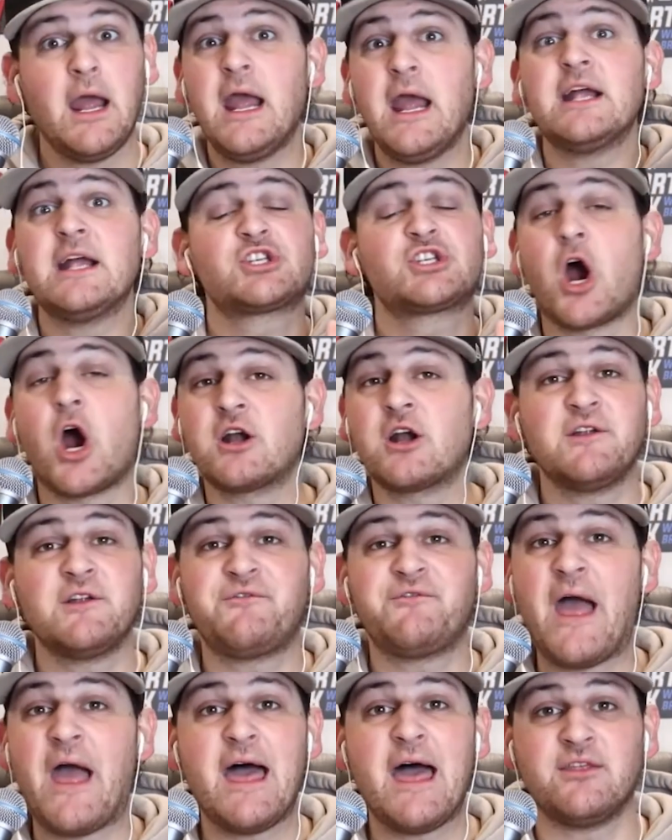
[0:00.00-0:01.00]
It's hard to
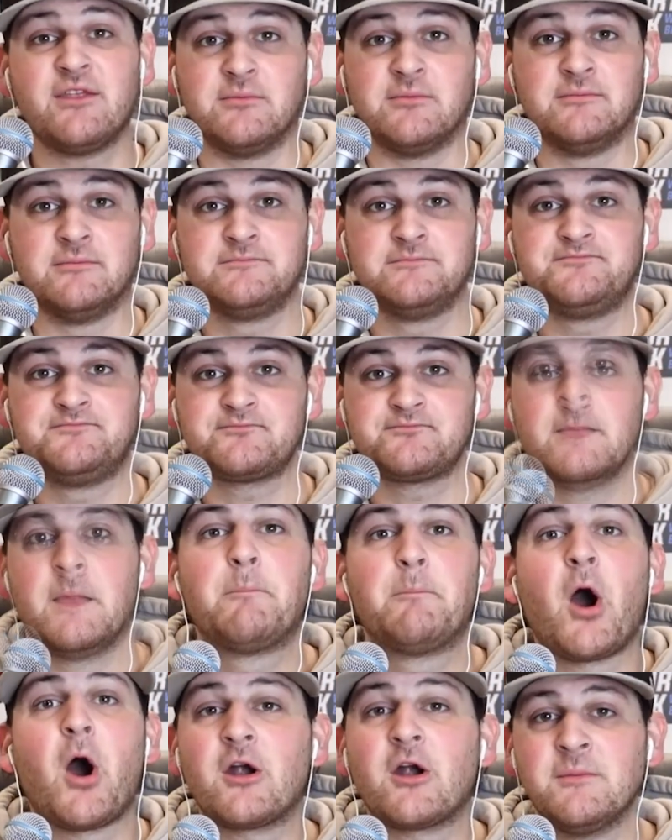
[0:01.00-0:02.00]
fathom.
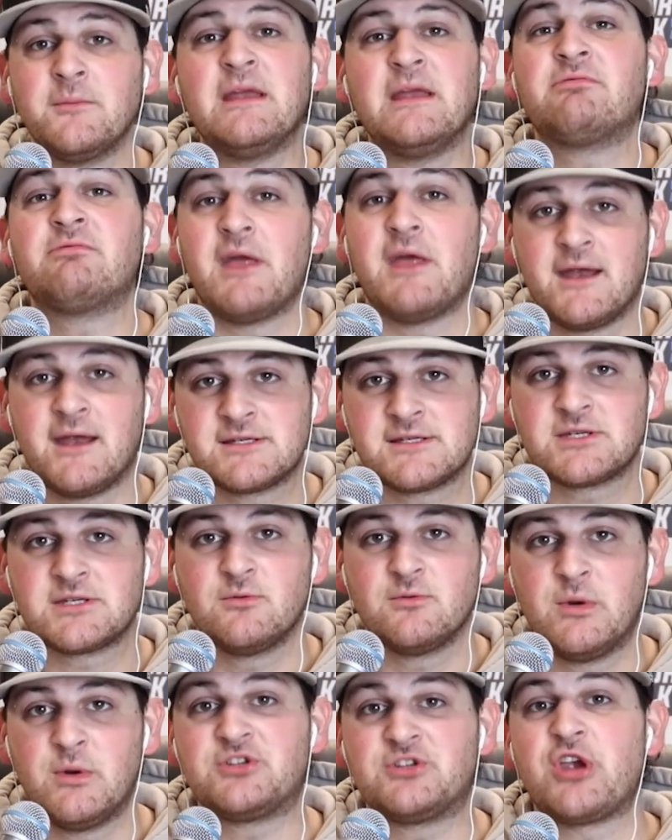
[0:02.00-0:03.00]
Part of me thinks
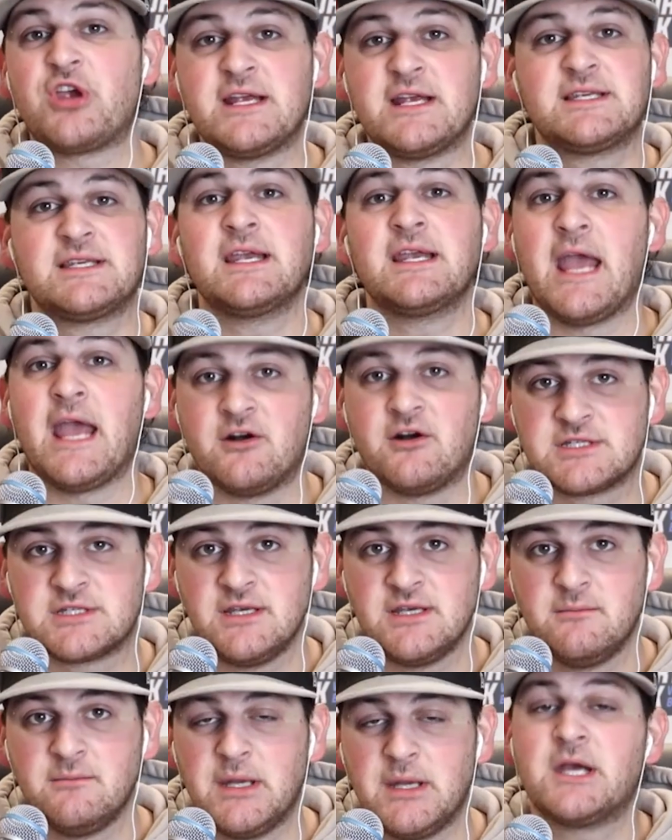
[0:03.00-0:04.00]
with Jason
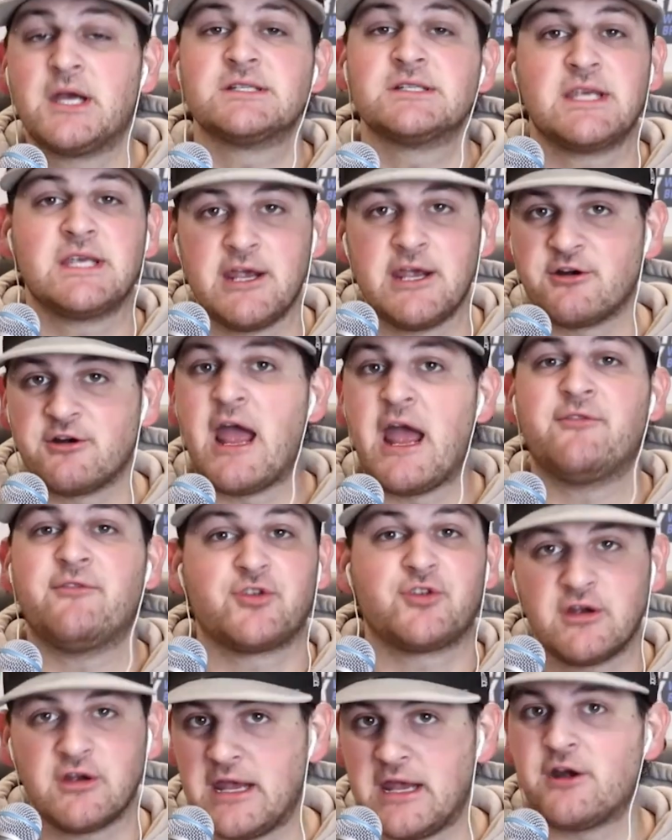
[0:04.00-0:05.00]
Kelce, because year
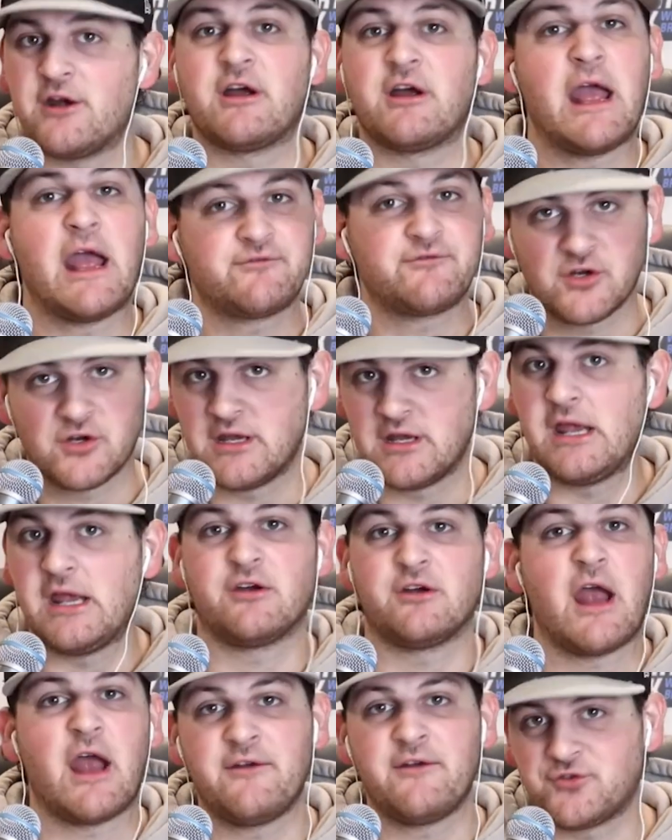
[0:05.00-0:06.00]
after year after
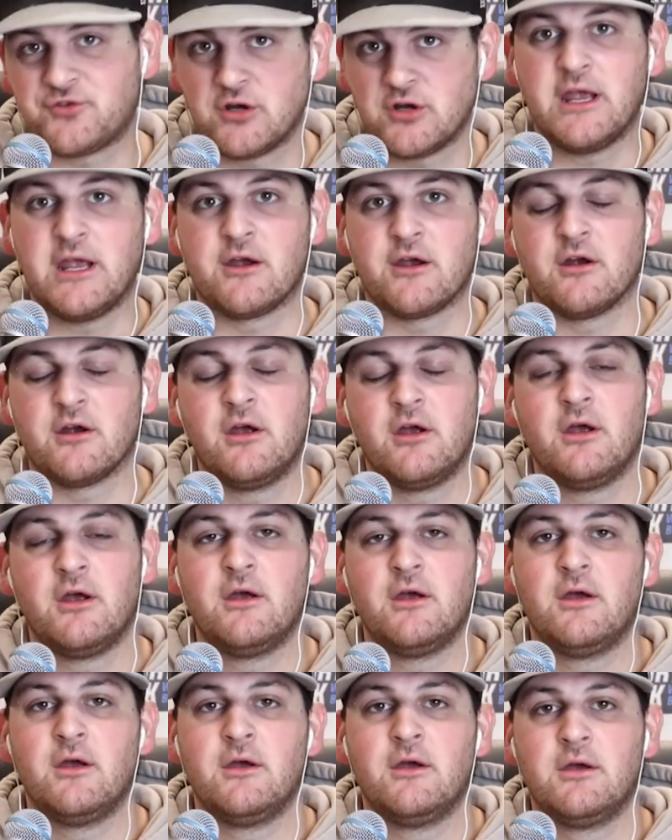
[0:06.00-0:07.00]
year after year,
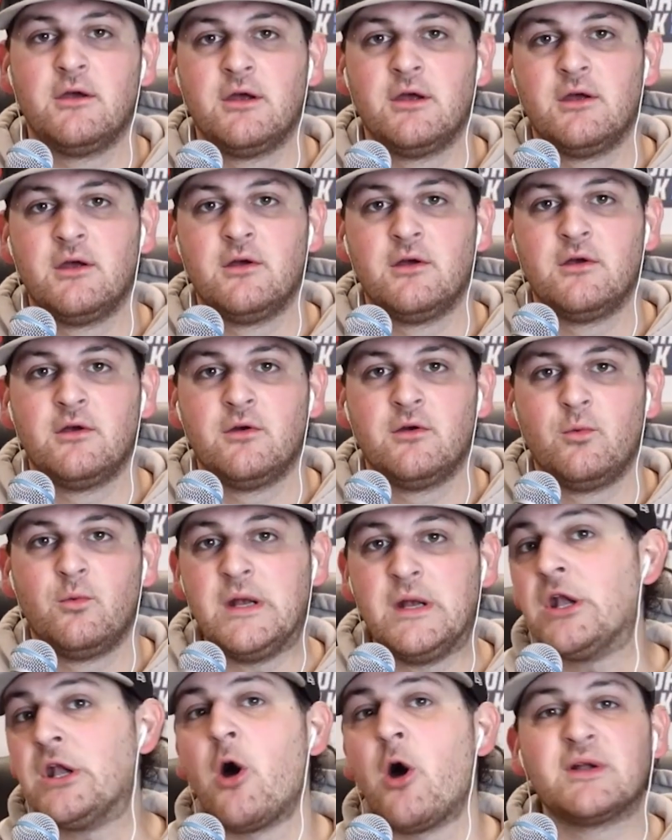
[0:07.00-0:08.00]

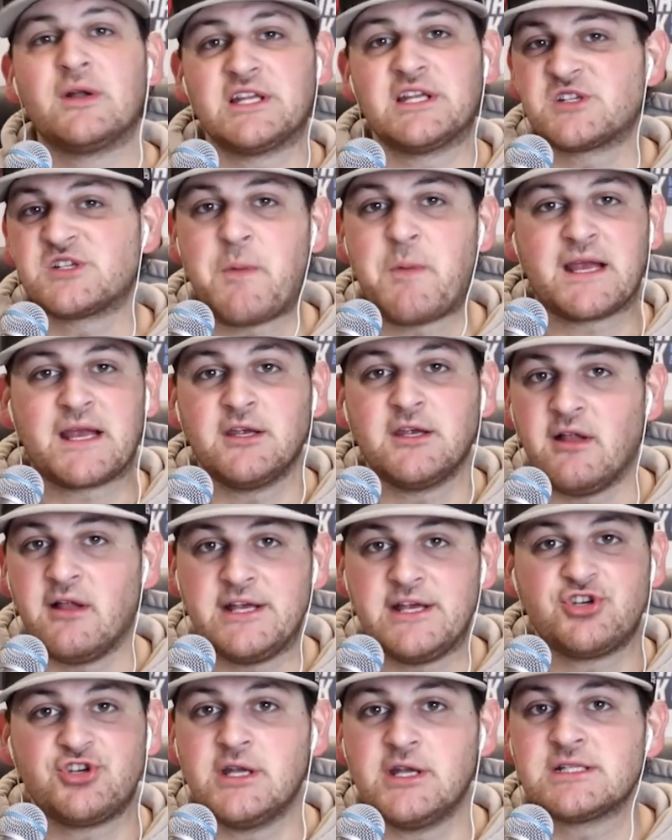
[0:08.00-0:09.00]
we know what the
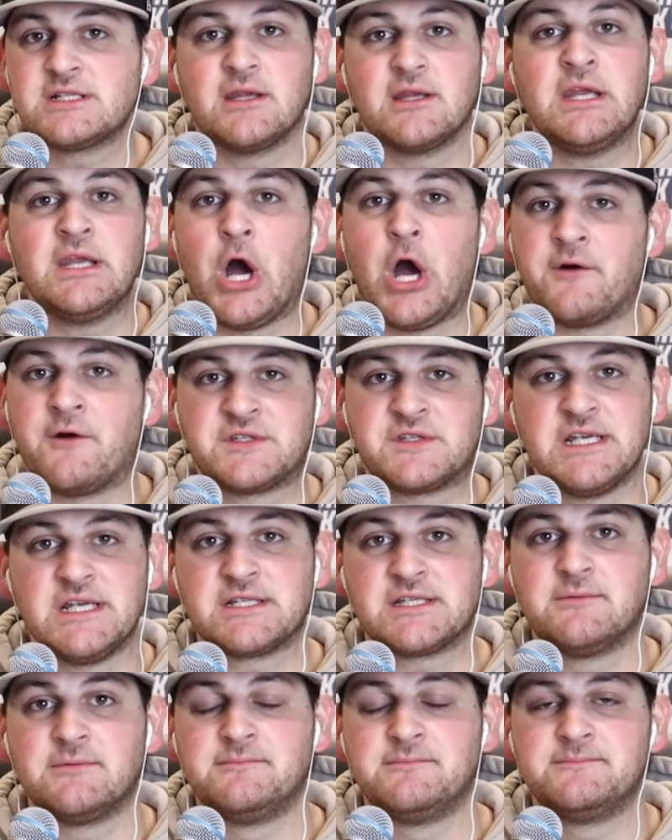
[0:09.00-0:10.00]
speculation is in the
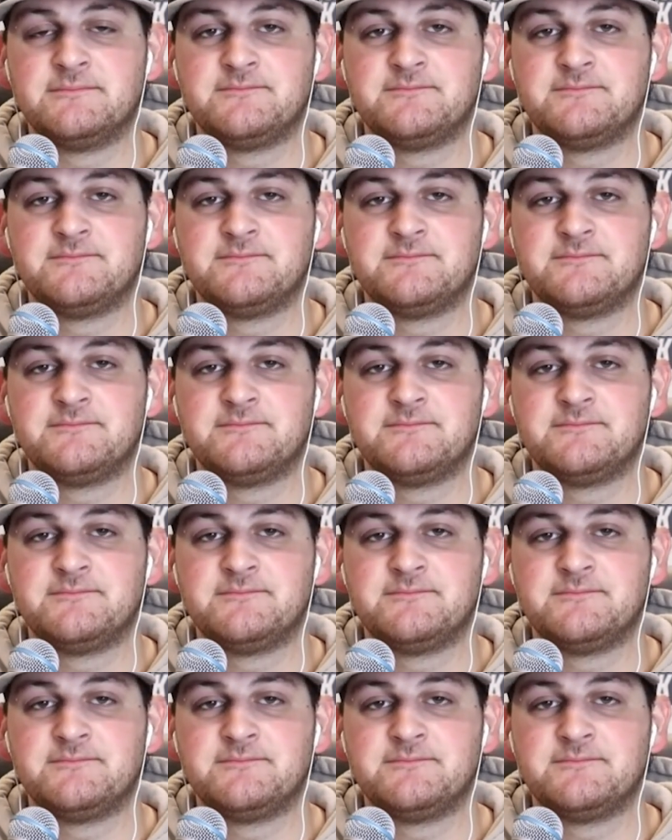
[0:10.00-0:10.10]
offseason.